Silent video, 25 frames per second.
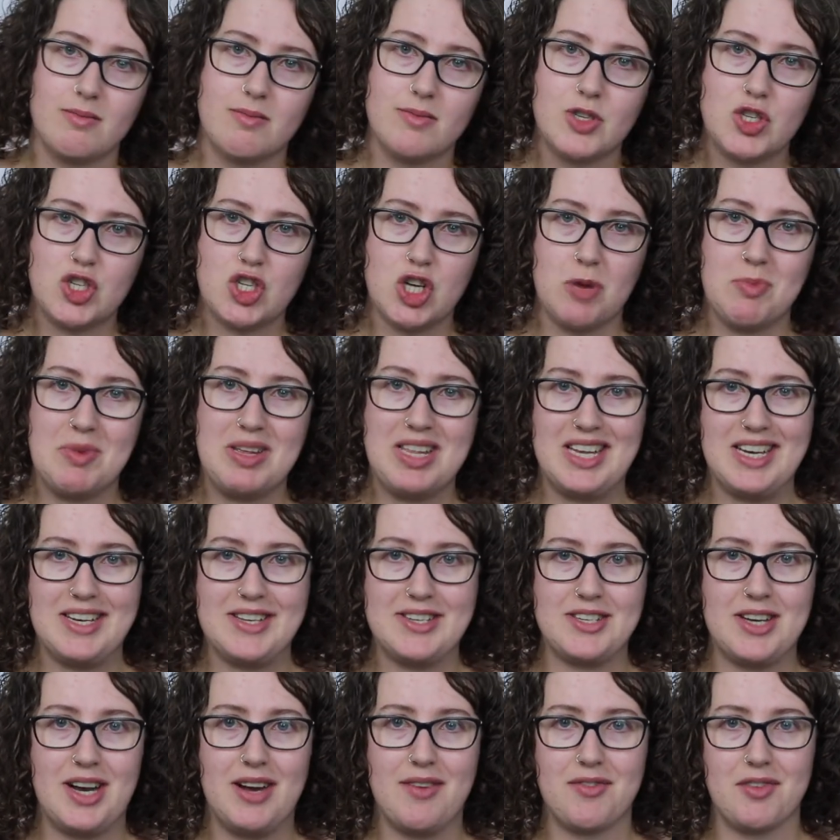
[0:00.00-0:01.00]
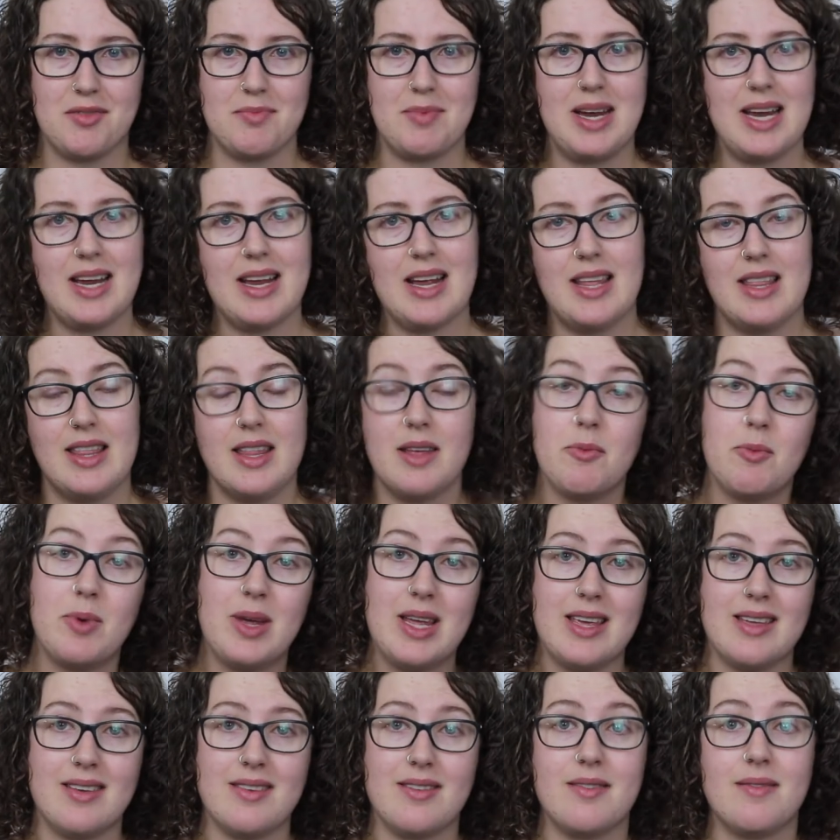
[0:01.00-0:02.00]
show me that it's not for me and that
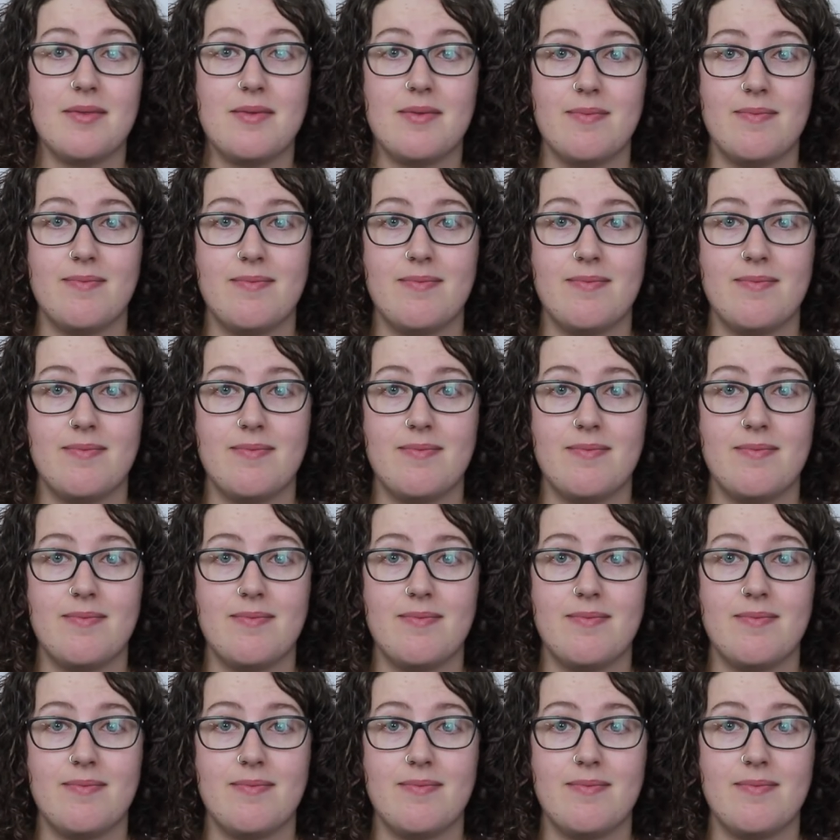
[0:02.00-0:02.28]
we can